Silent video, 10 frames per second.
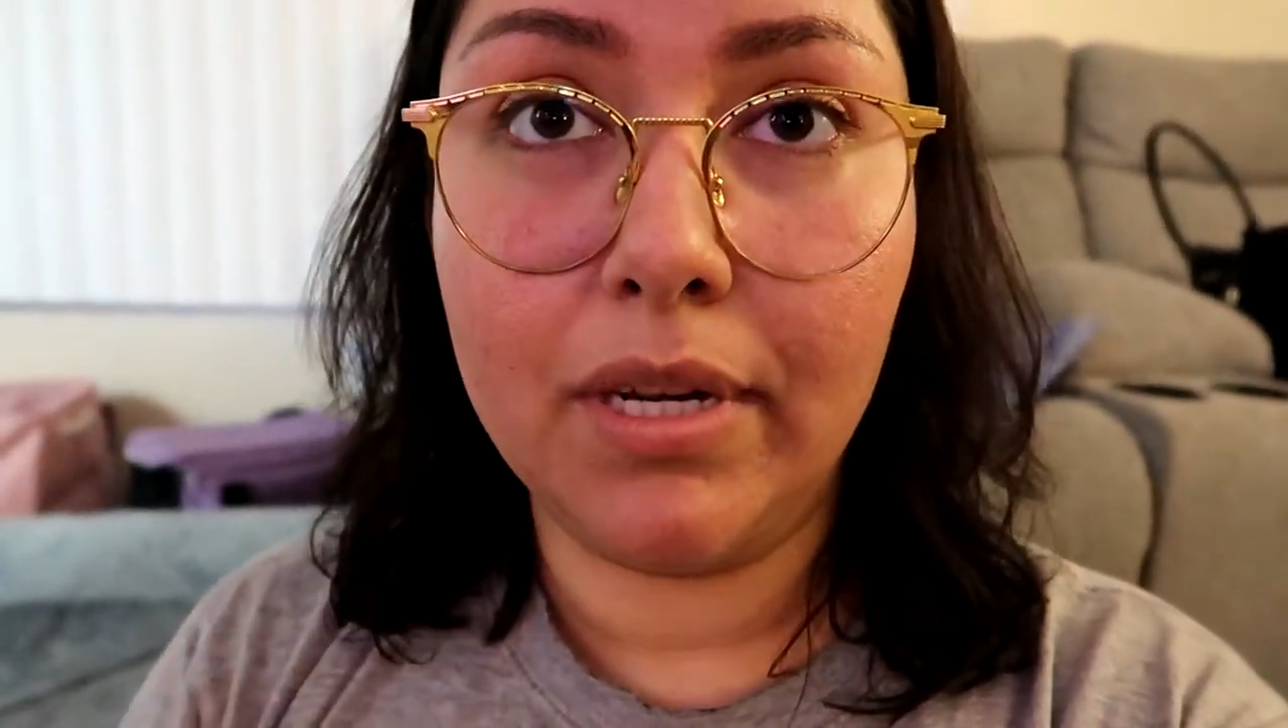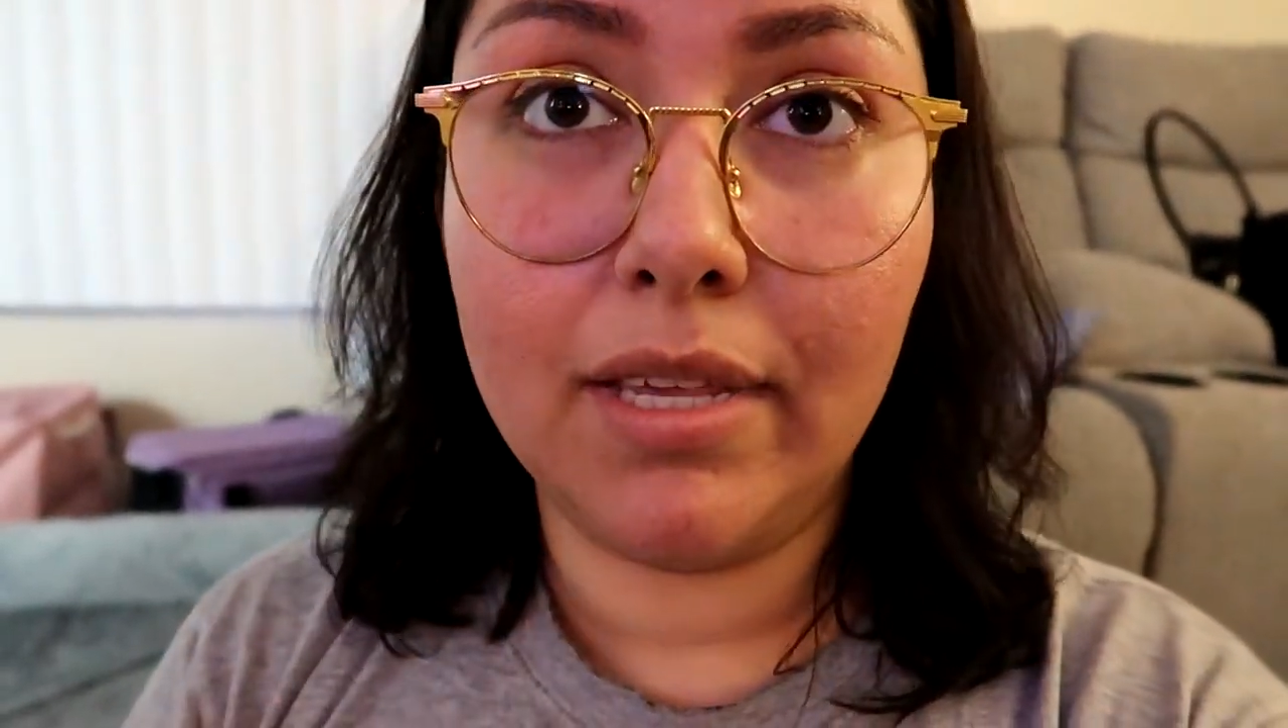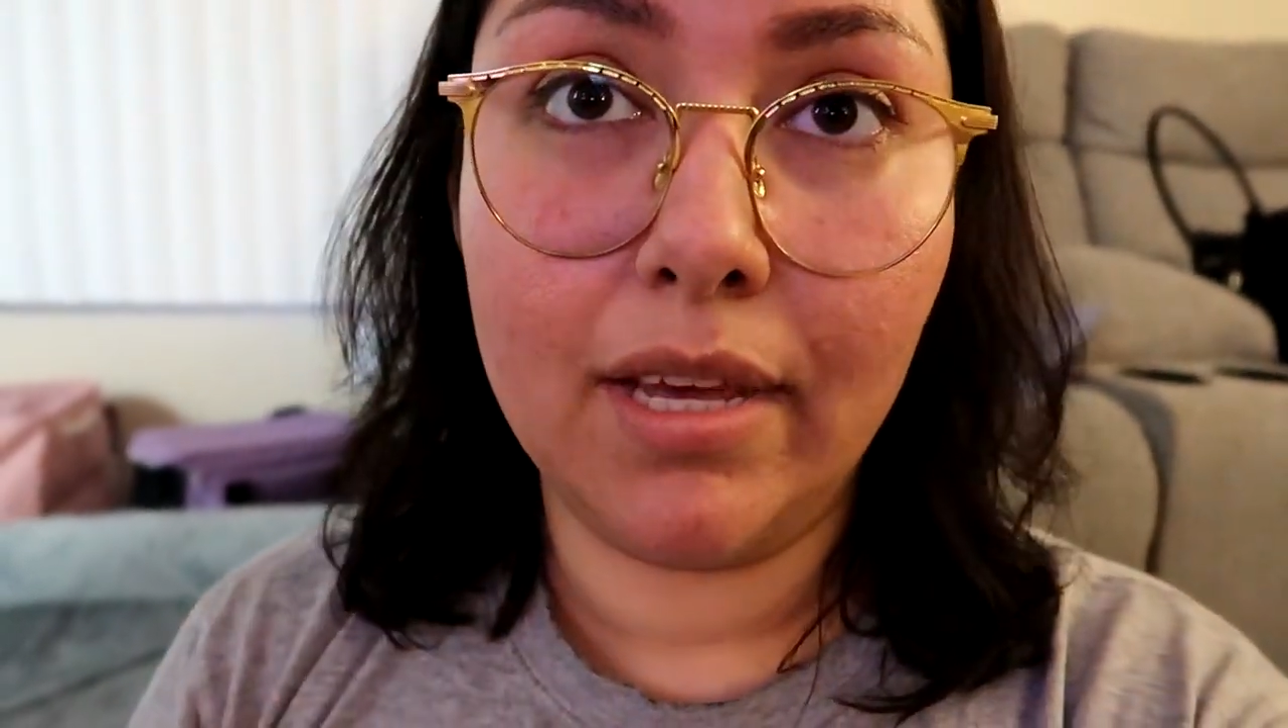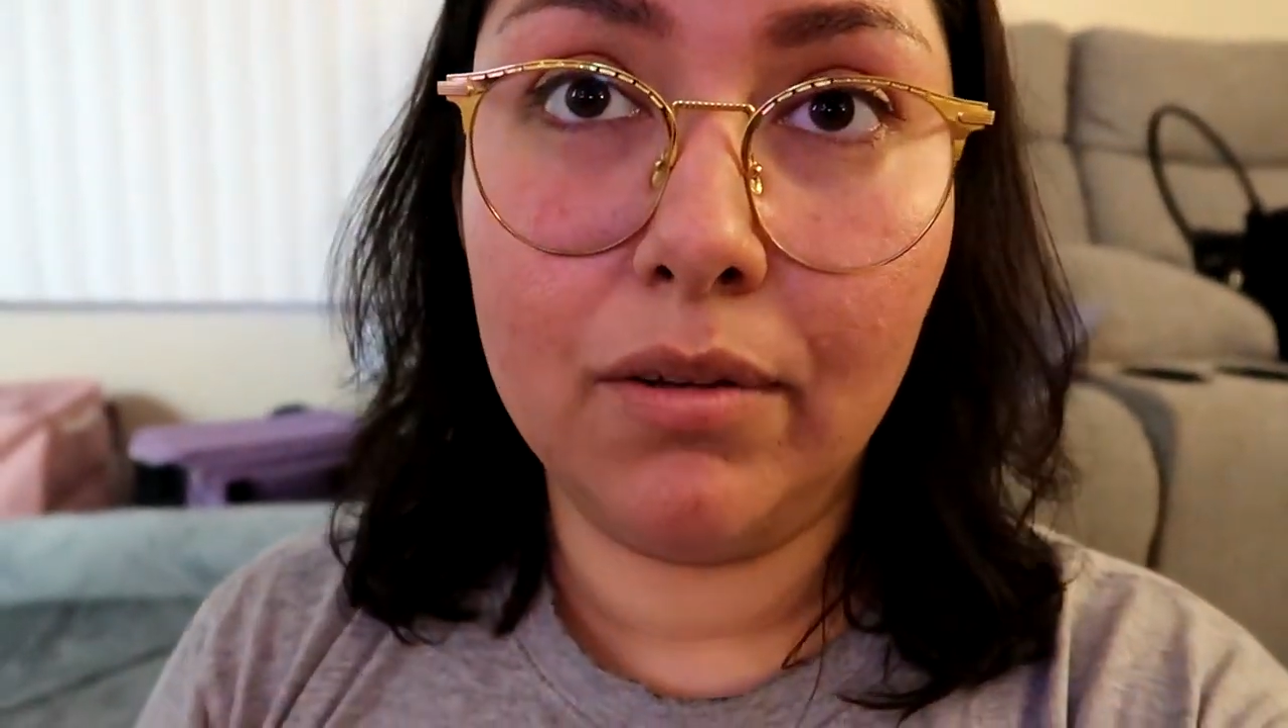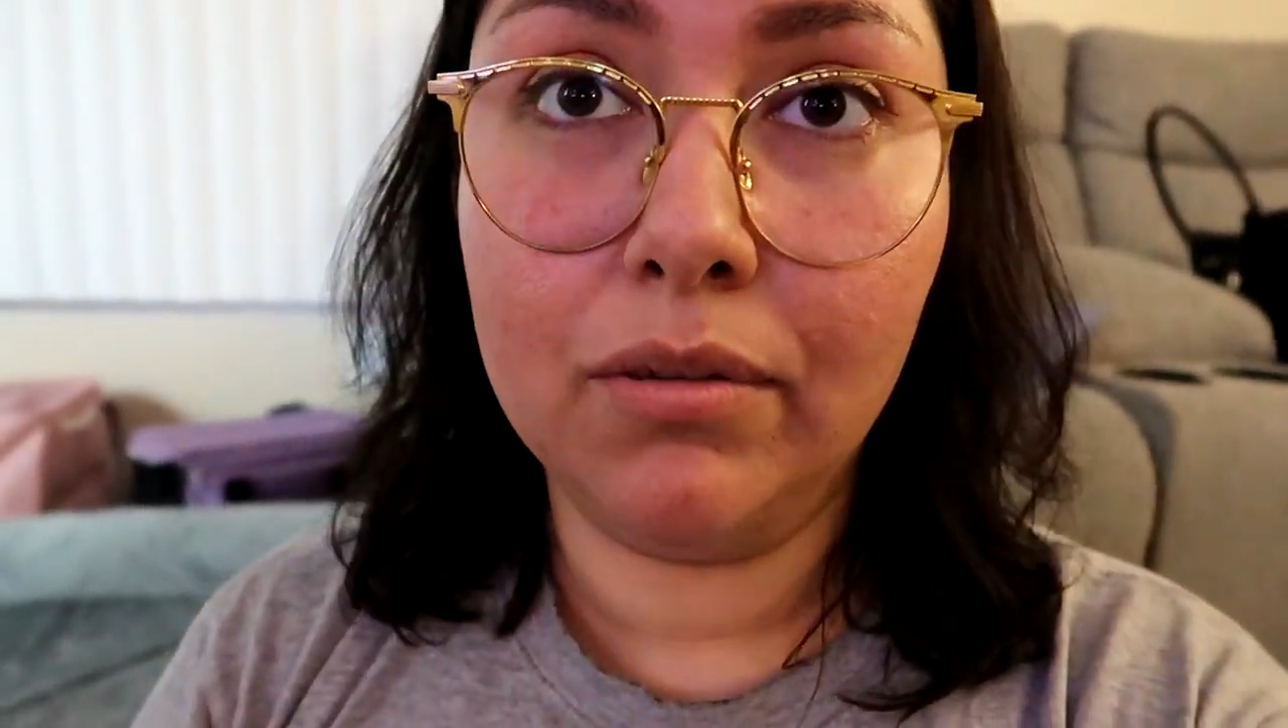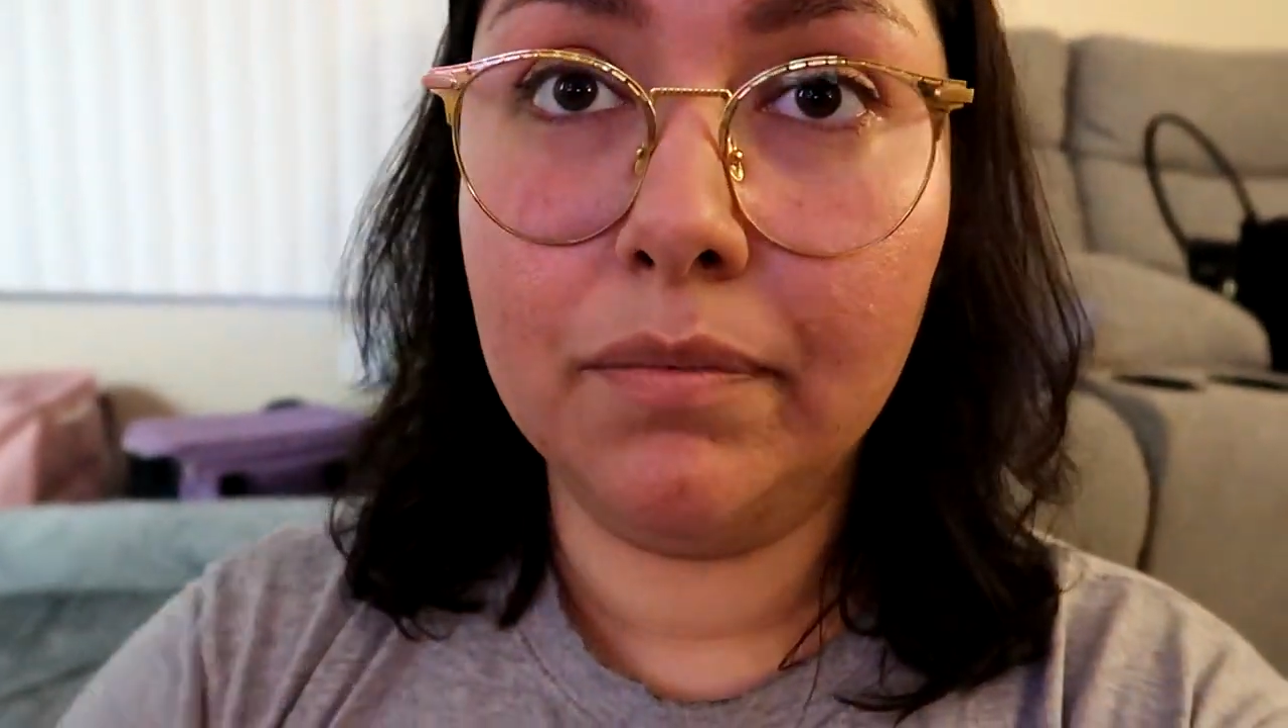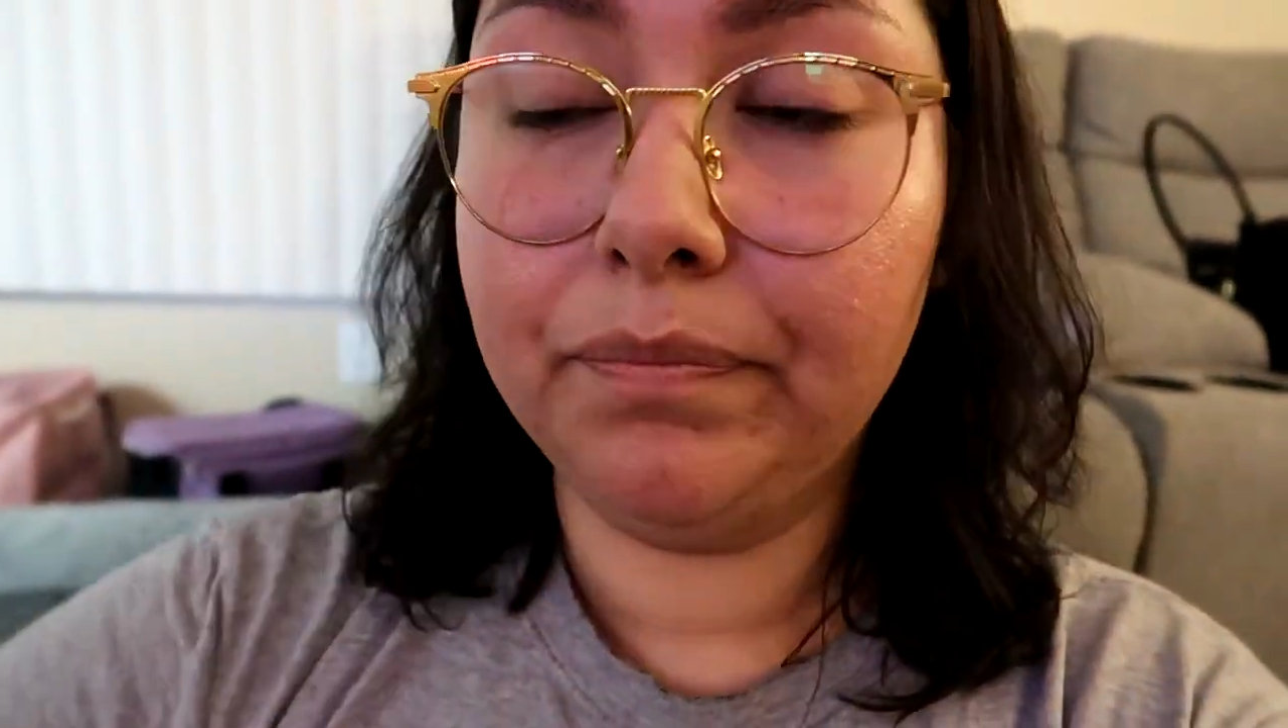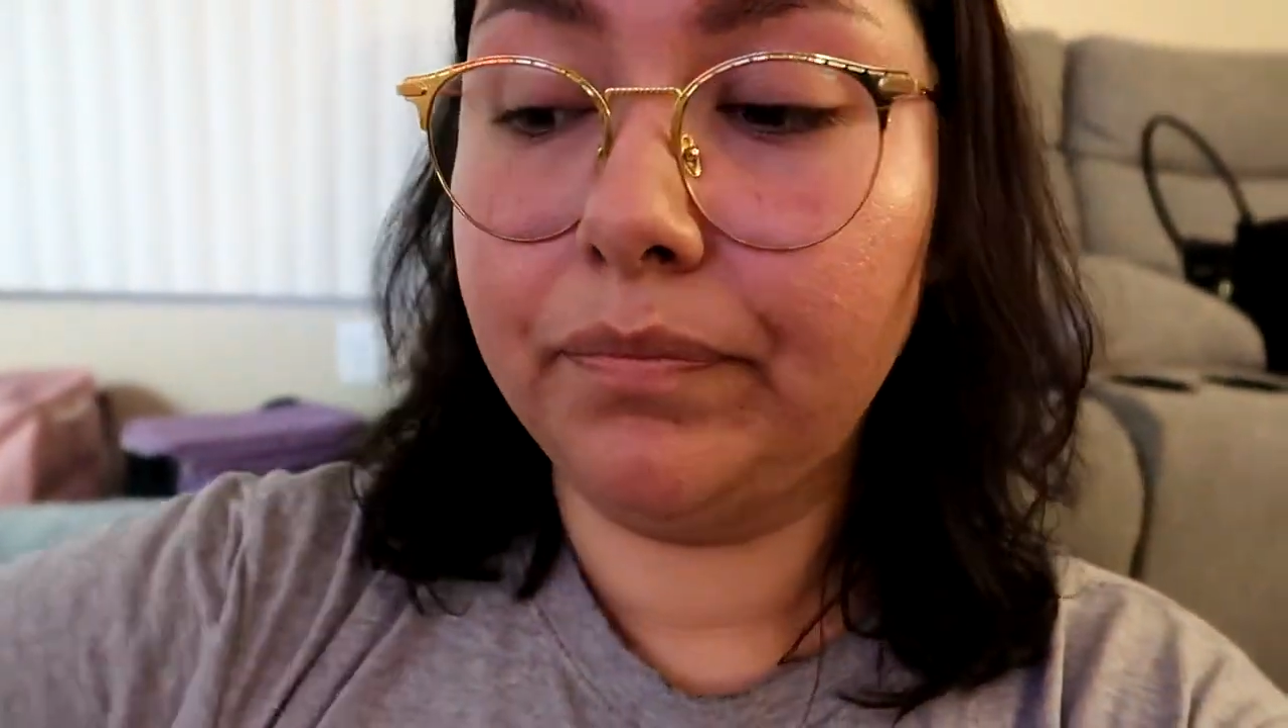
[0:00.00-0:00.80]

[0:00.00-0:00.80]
anything else